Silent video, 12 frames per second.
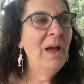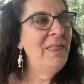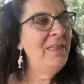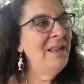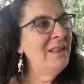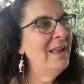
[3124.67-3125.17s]
I
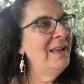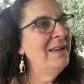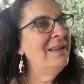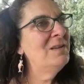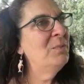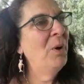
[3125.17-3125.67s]
think
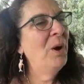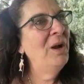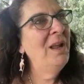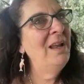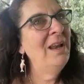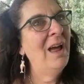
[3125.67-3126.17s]
in
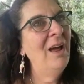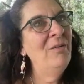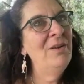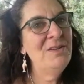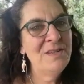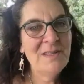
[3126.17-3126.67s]
departing, I
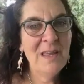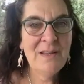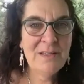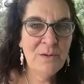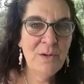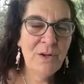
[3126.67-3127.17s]
would just like
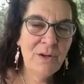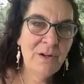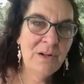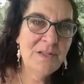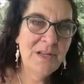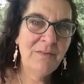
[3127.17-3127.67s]
to
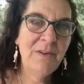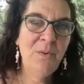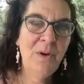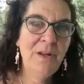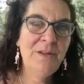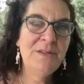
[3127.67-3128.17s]
encourage
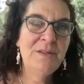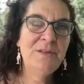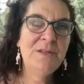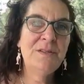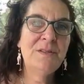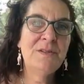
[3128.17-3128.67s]
everyone to
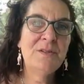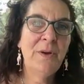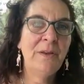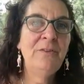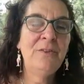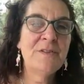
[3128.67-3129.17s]
just
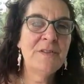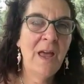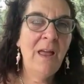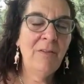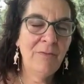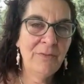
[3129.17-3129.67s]
trust
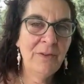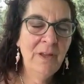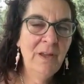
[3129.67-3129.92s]
yourself